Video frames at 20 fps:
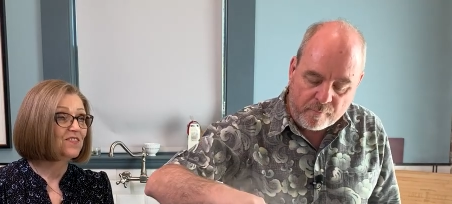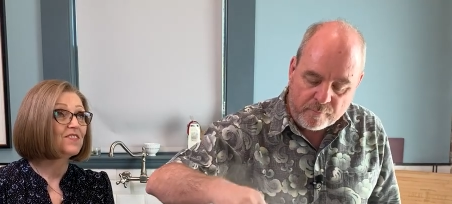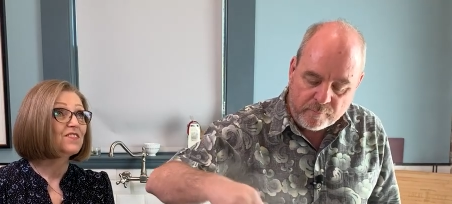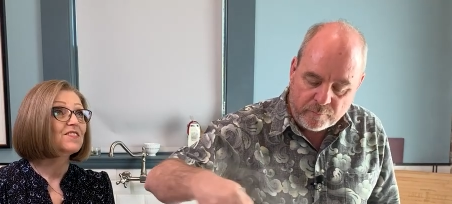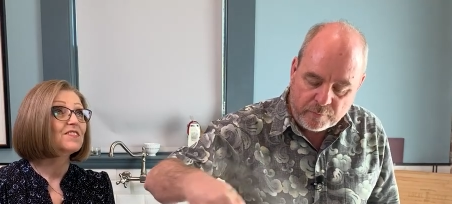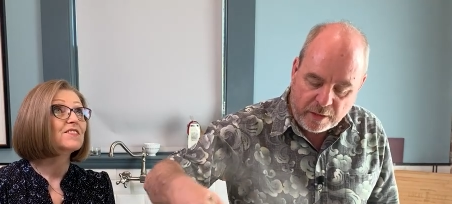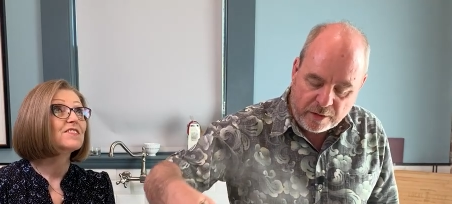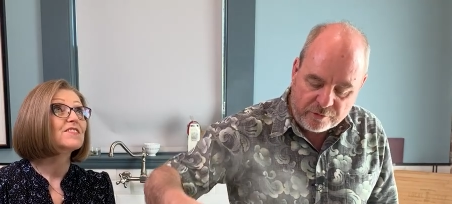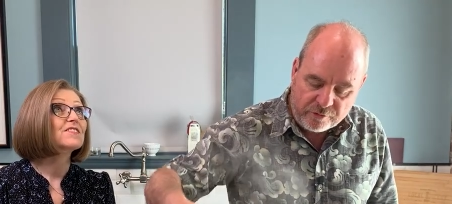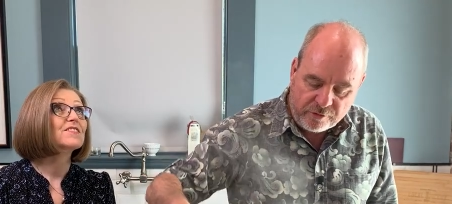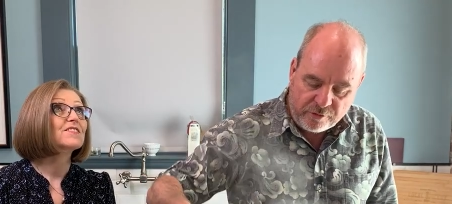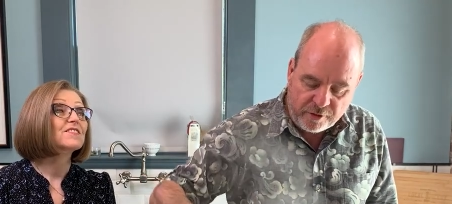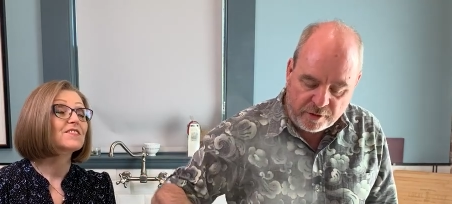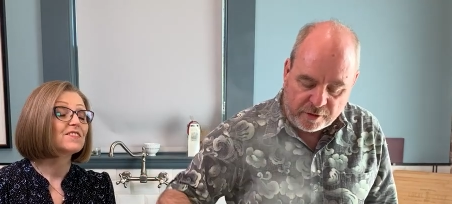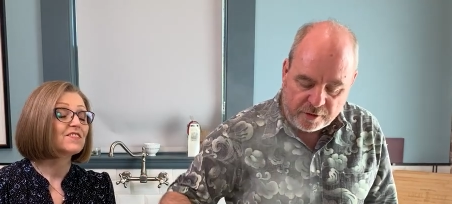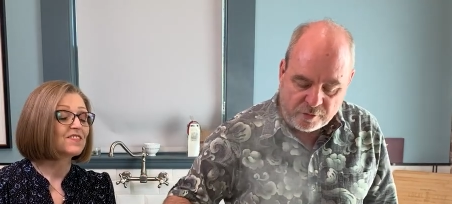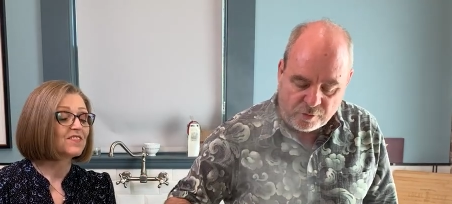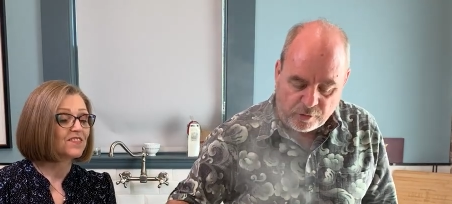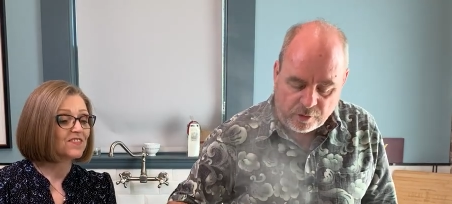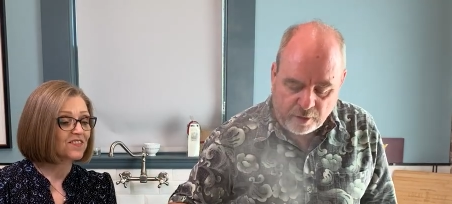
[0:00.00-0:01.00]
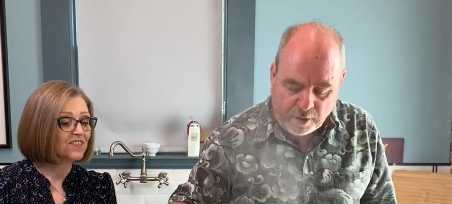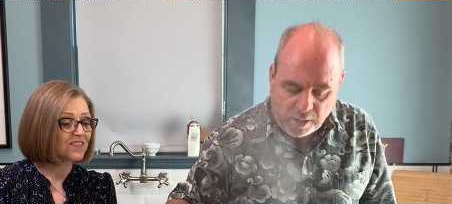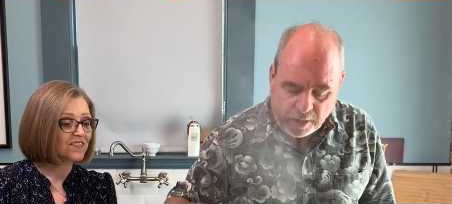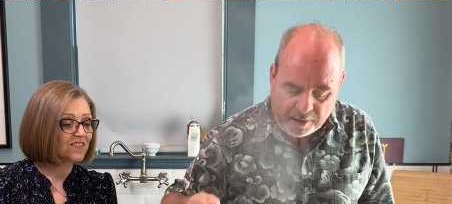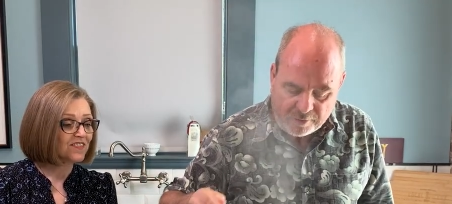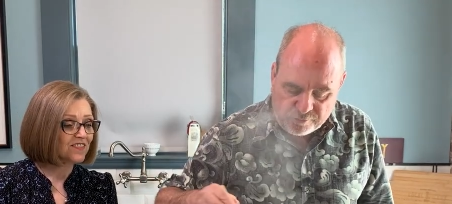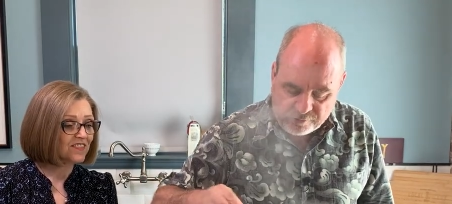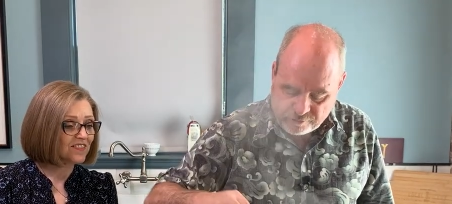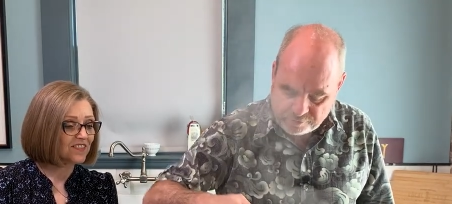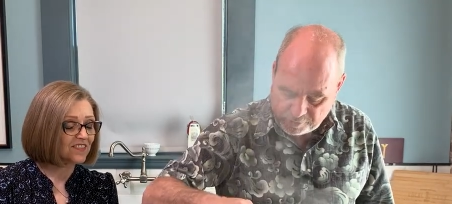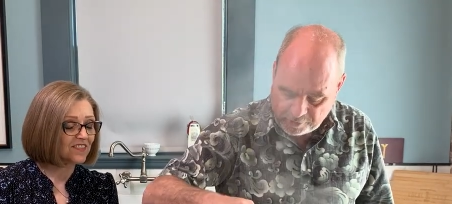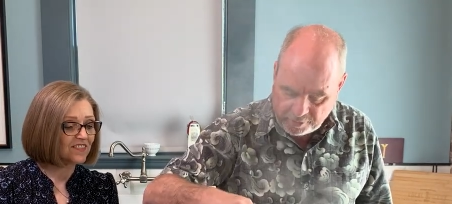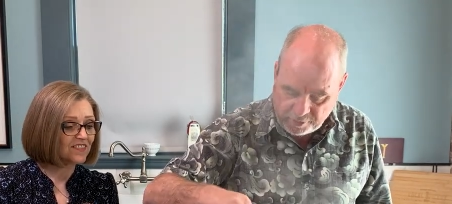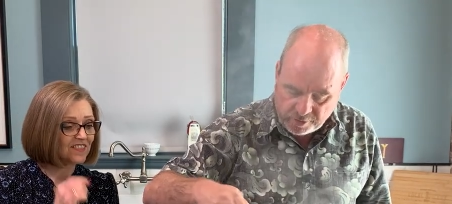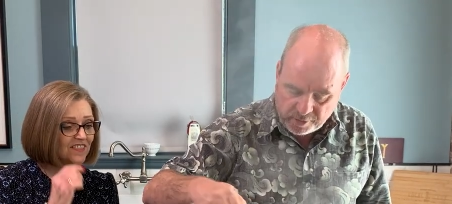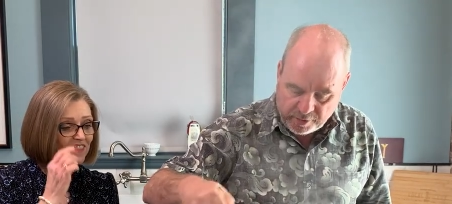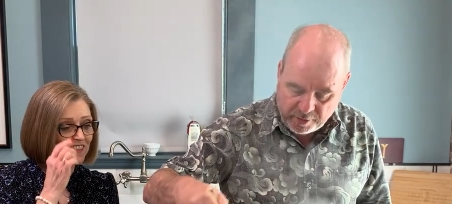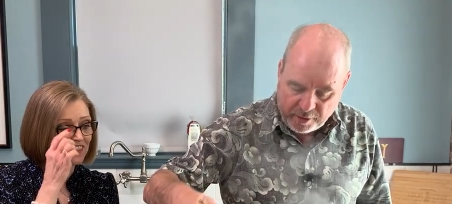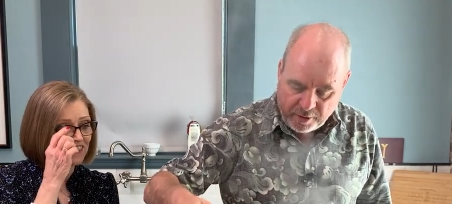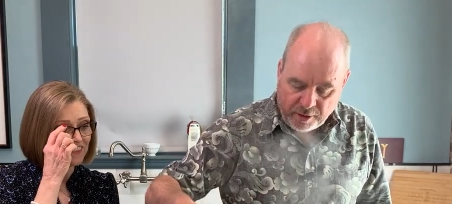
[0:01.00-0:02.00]
Speaker 1: has thickened nicely.
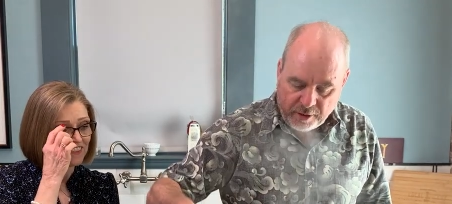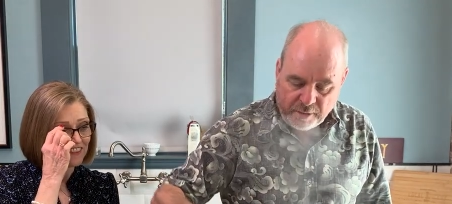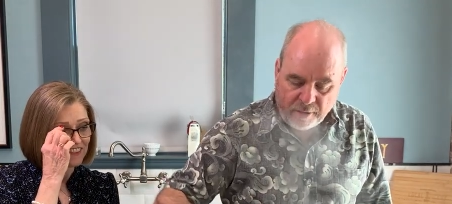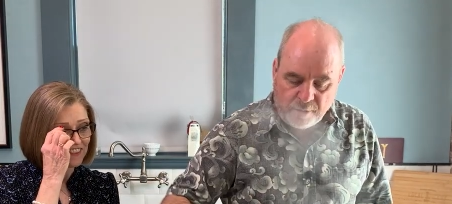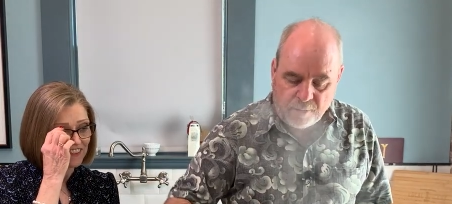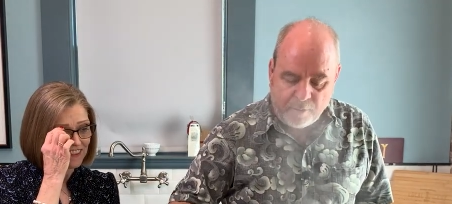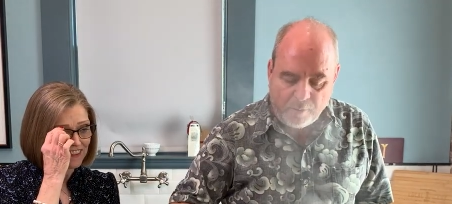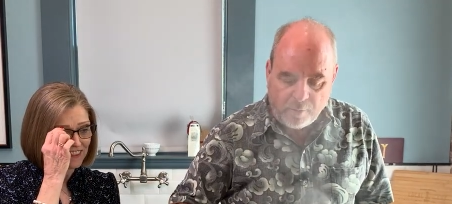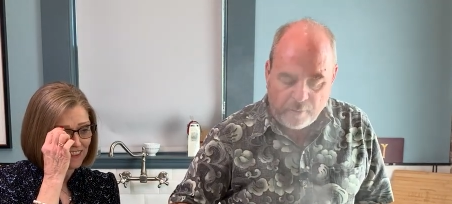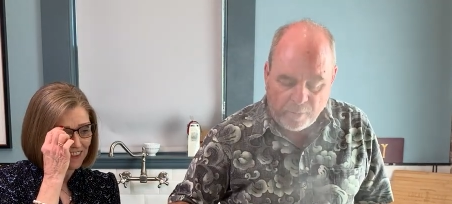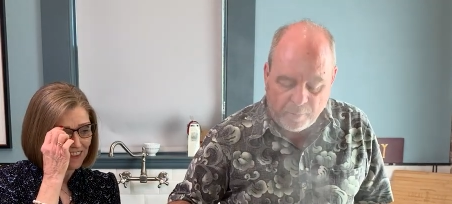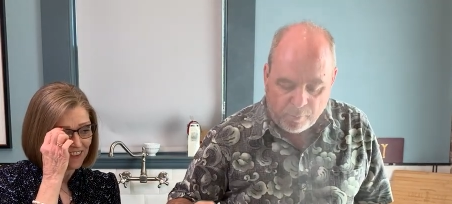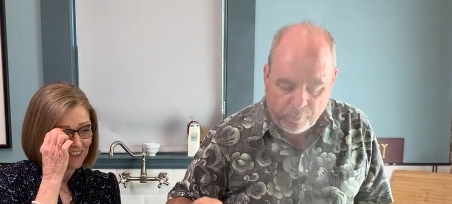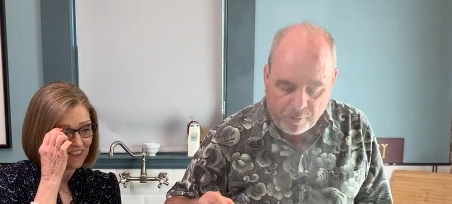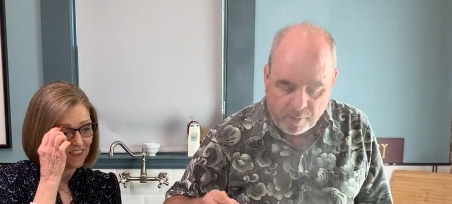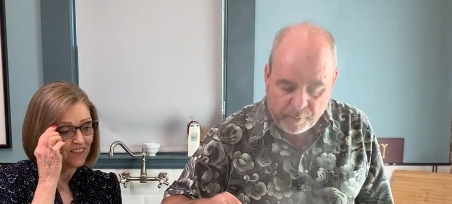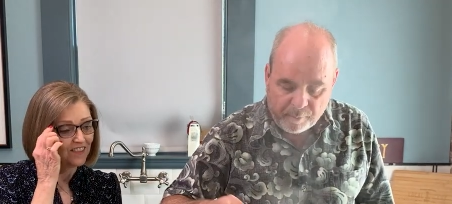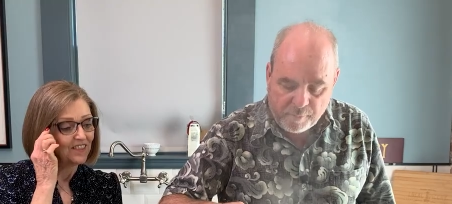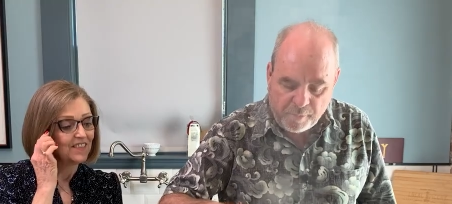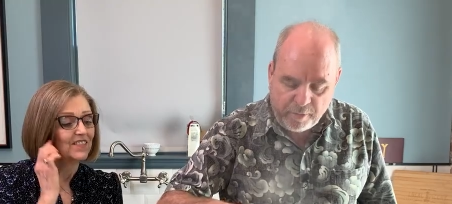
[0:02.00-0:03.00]
What I'm going to